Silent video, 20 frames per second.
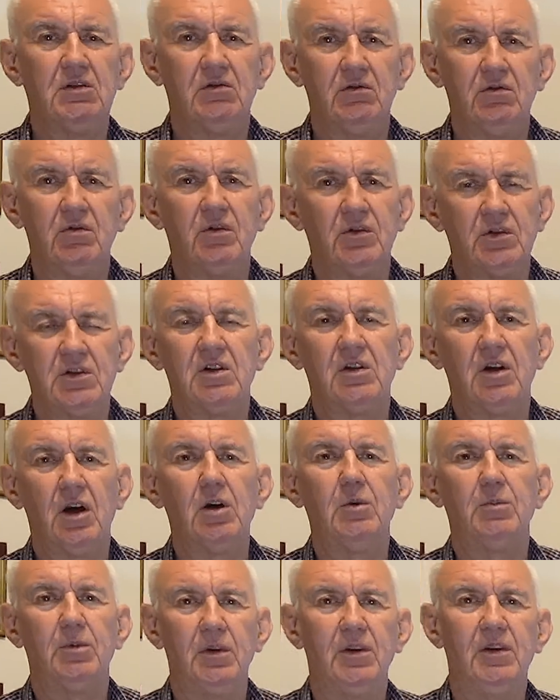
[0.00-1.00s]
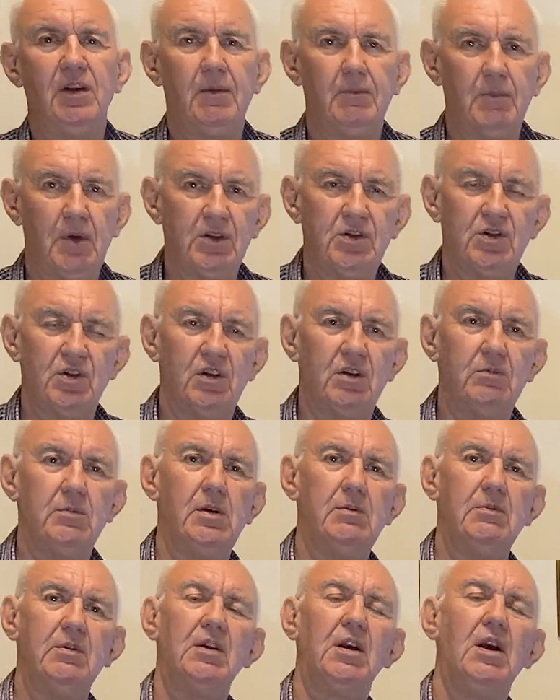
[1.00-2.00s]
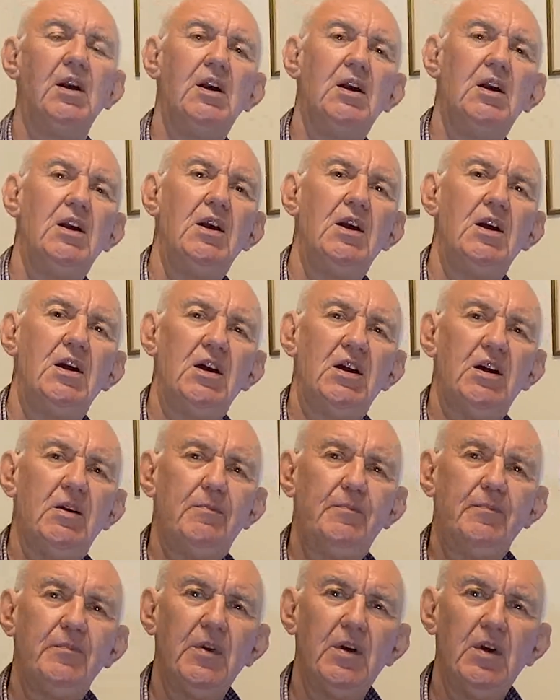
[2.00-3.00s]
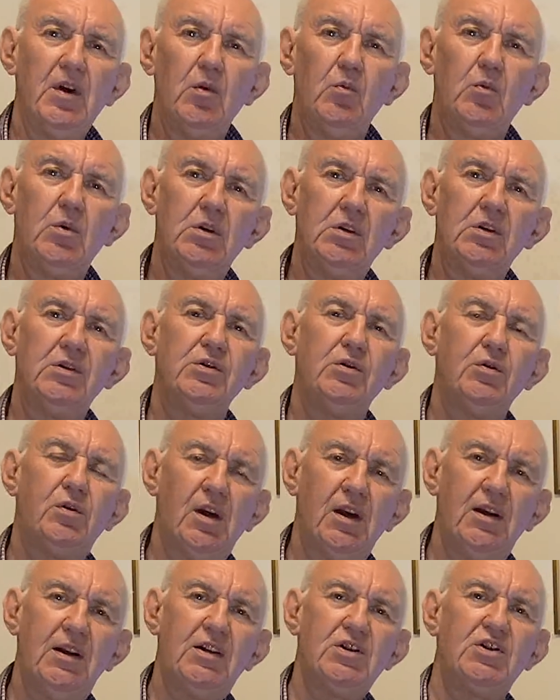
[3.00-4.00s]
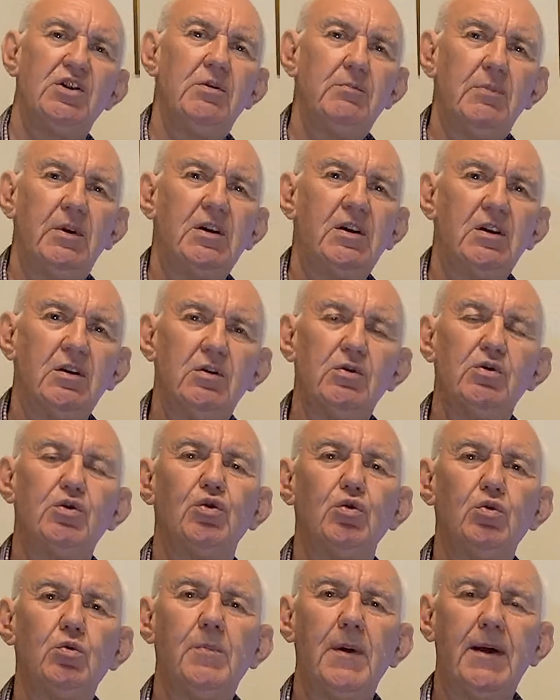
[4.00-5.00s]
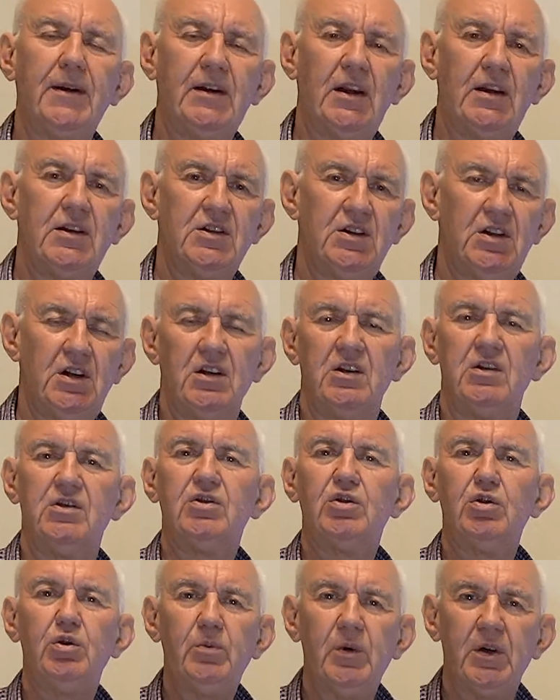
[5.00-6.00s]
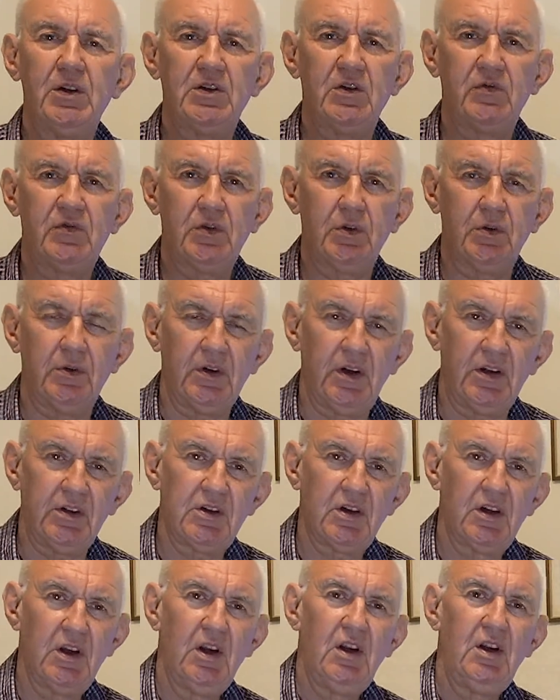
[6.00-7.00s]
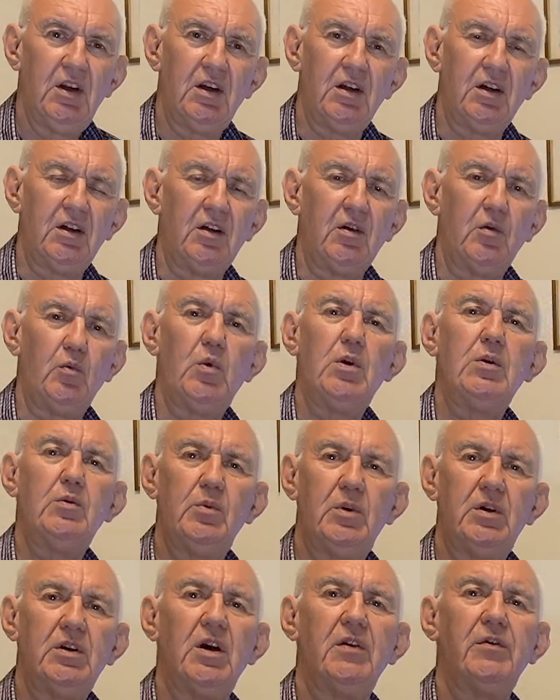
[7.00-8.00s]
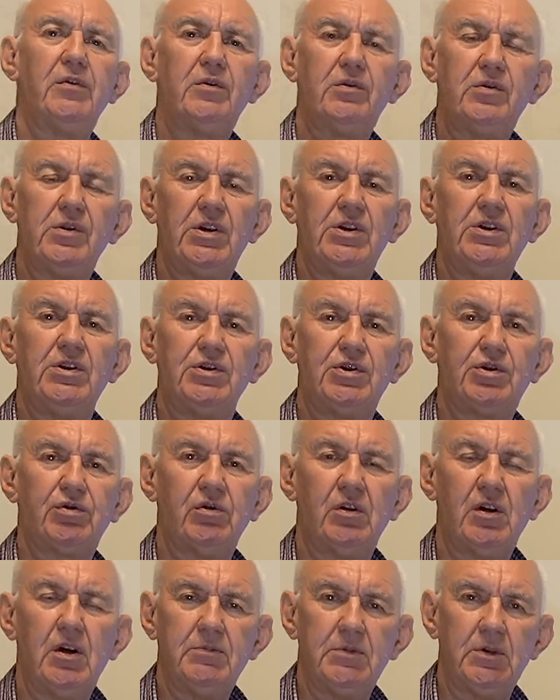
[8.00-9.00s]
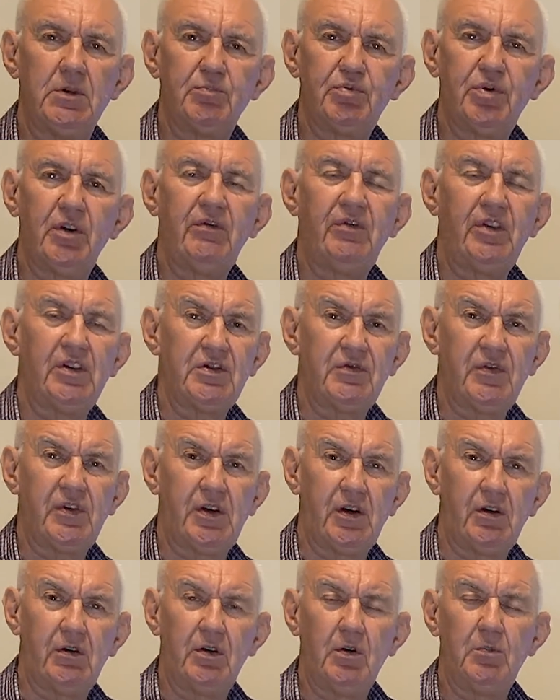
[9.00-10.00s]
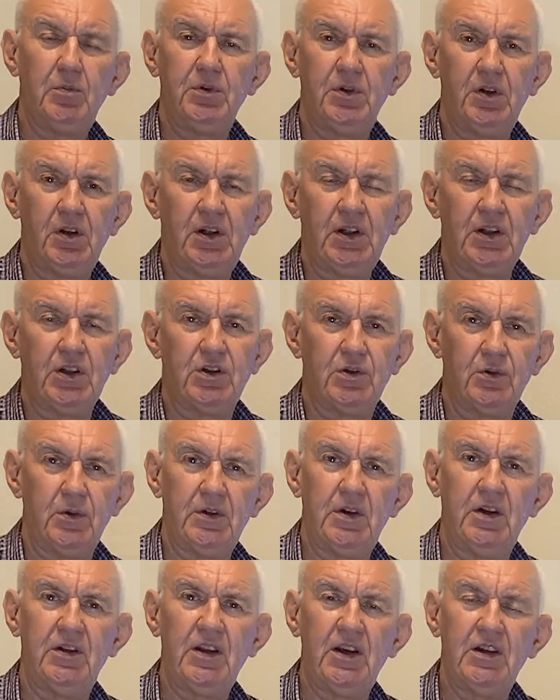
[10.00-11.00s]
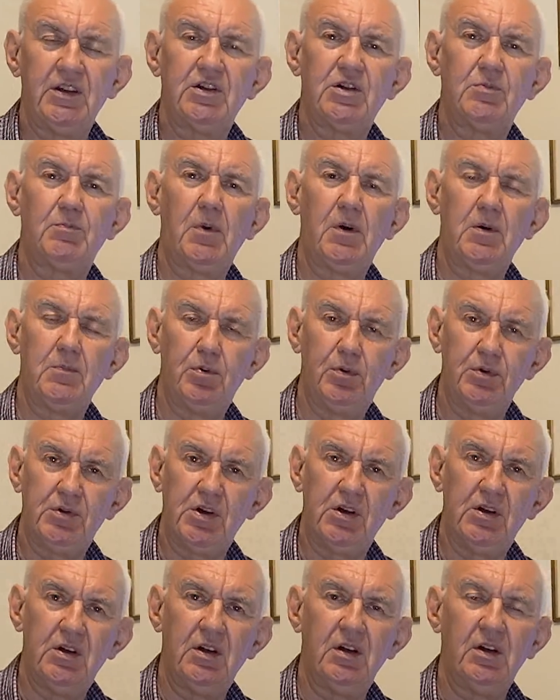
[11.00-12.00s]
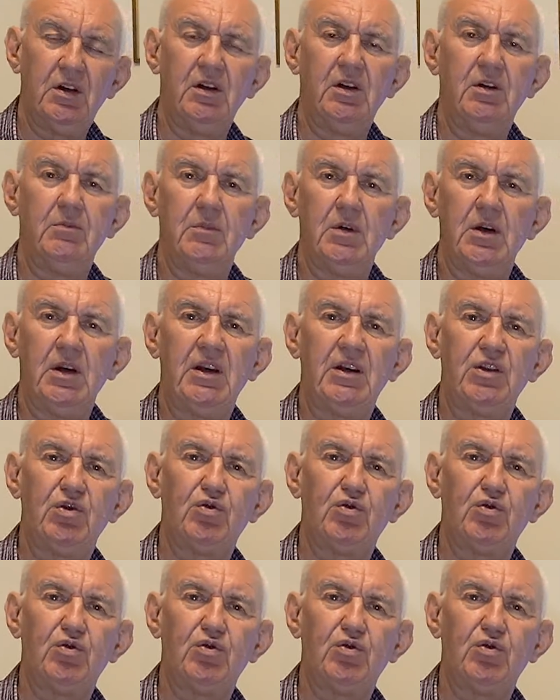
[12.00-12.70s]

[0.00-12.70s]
not open that much at the moment. Um, well, you can actually make it a dual band antenna. There's two ways of doing it. Uh, one way I've already described in a previous video, and I'll put a link to it, and that's by putting um, a